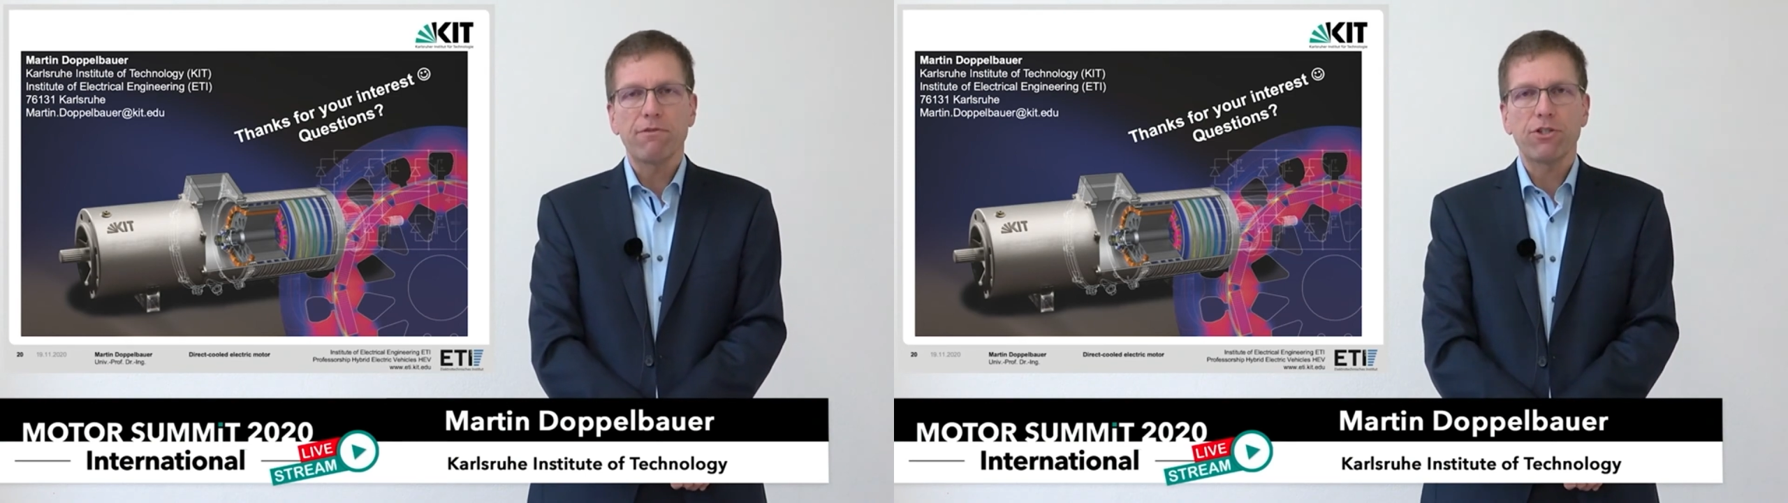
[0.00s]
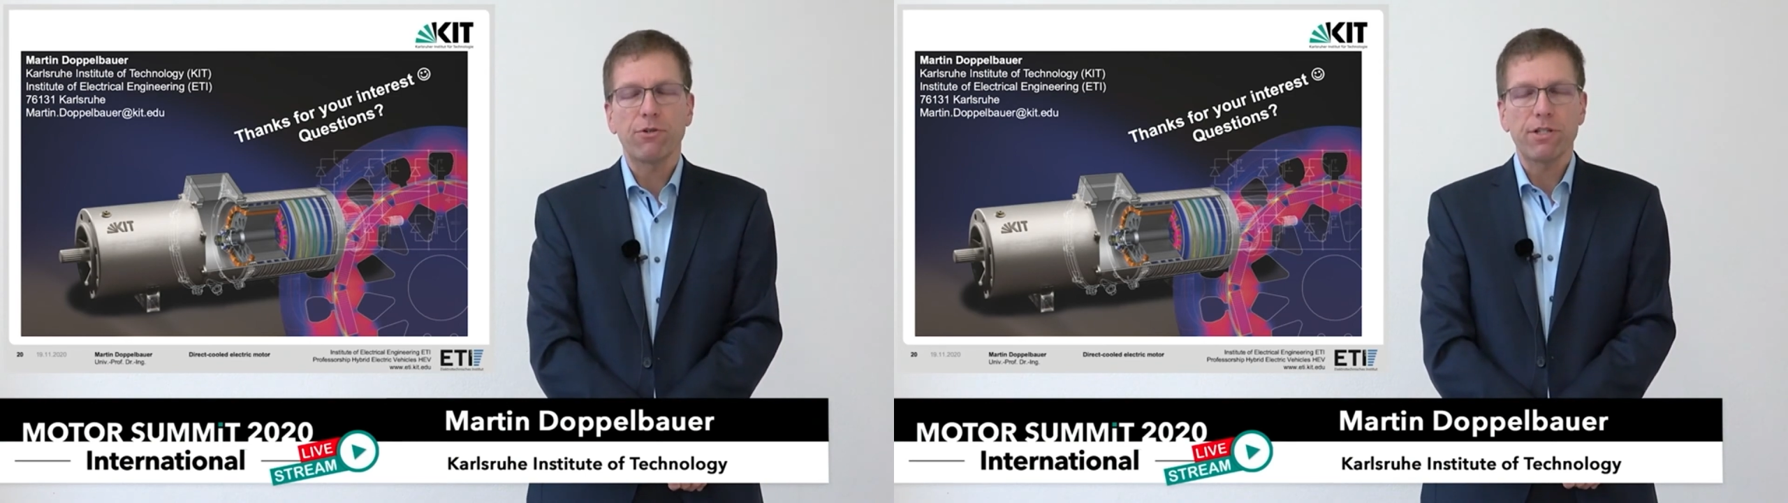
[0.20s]
a
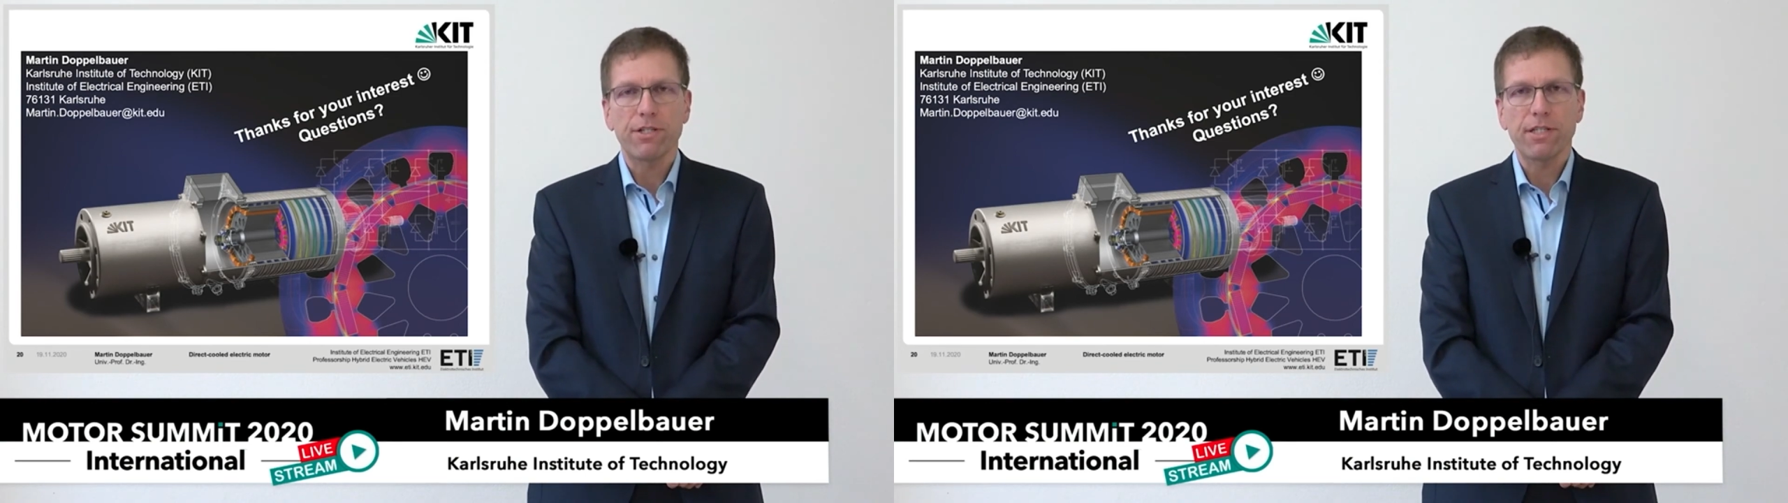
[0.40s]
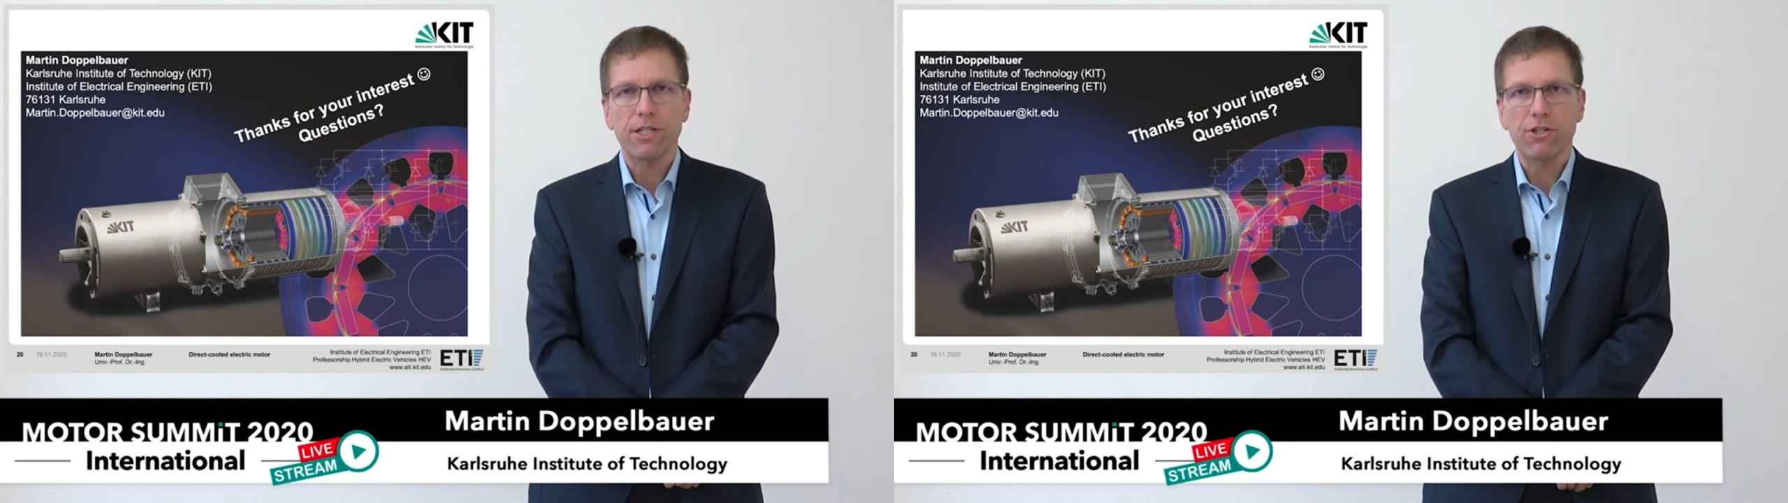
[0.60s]
short
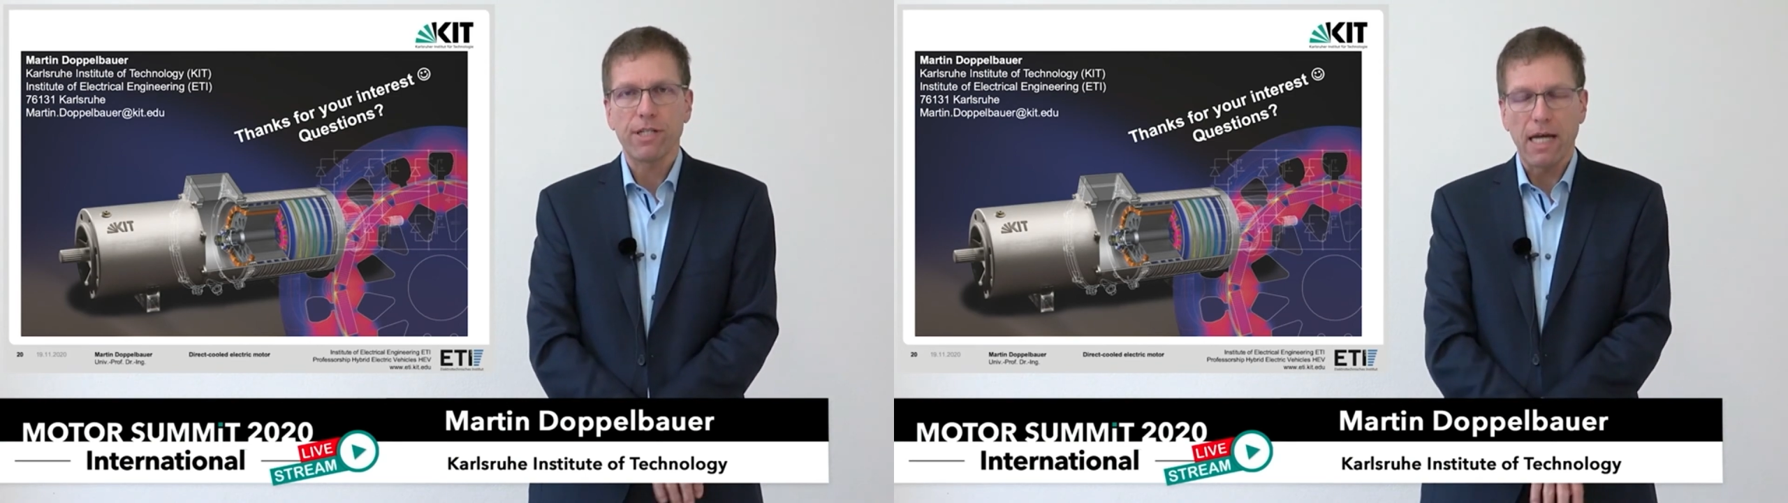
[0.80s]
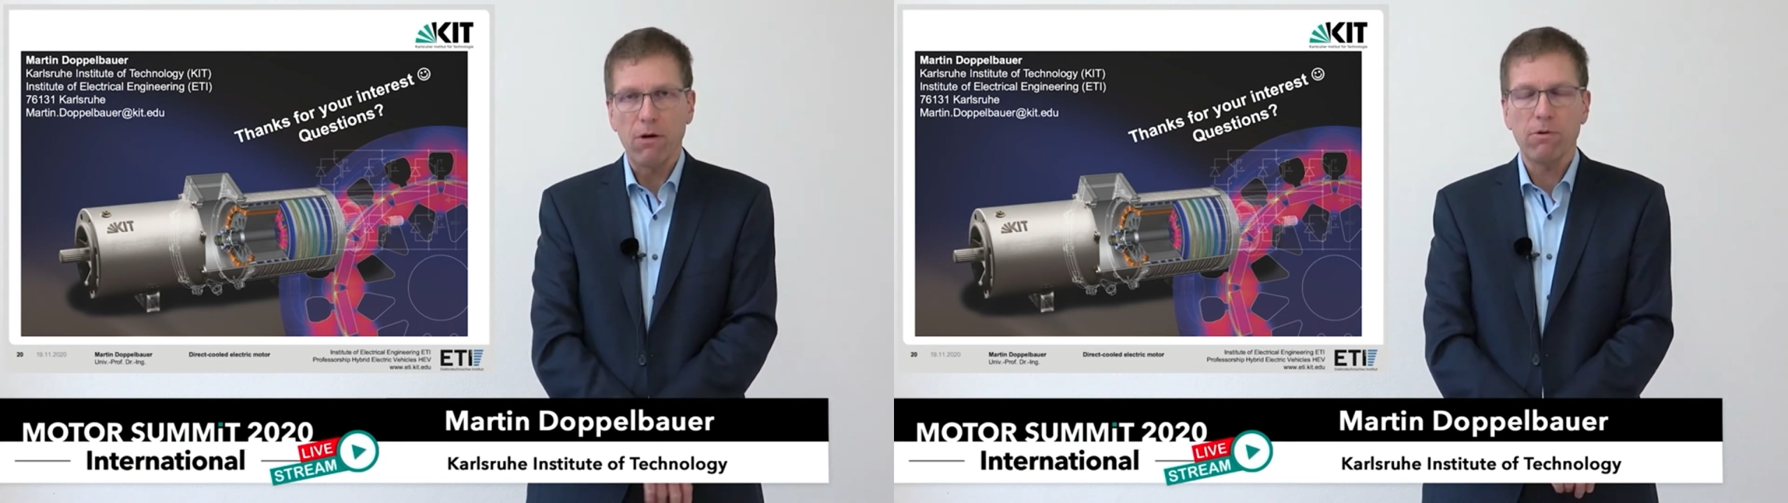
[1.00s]
discussion
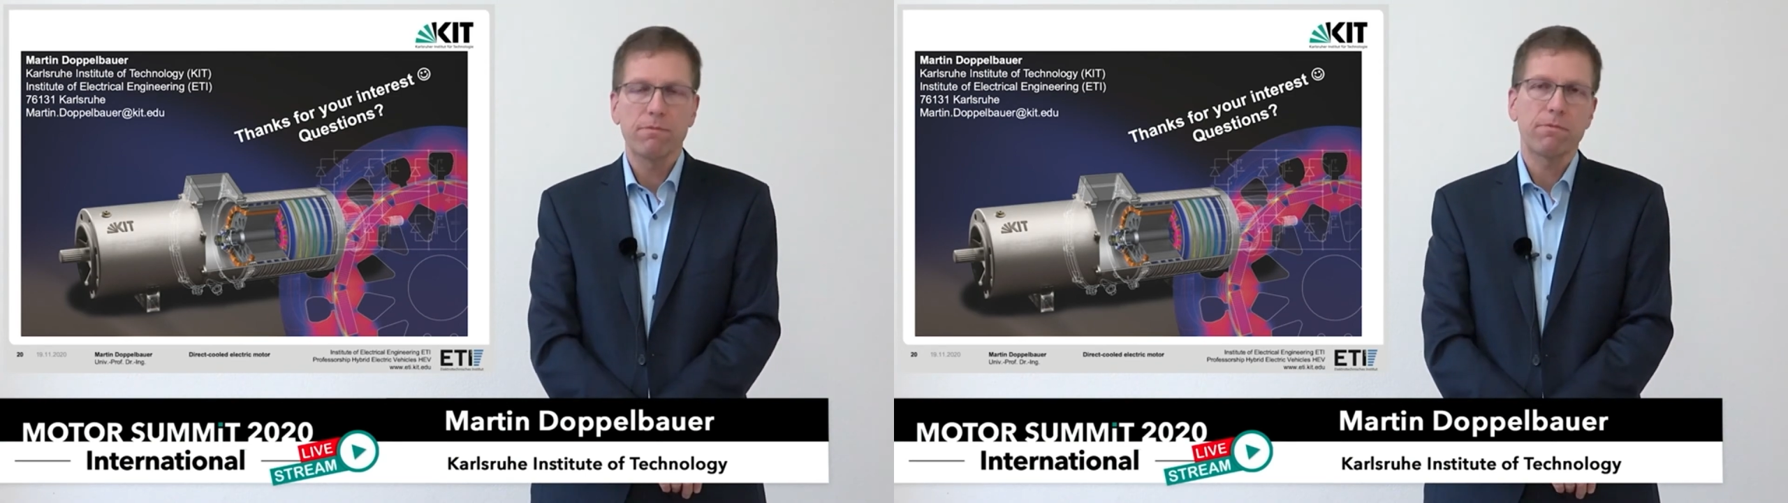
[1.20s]
now,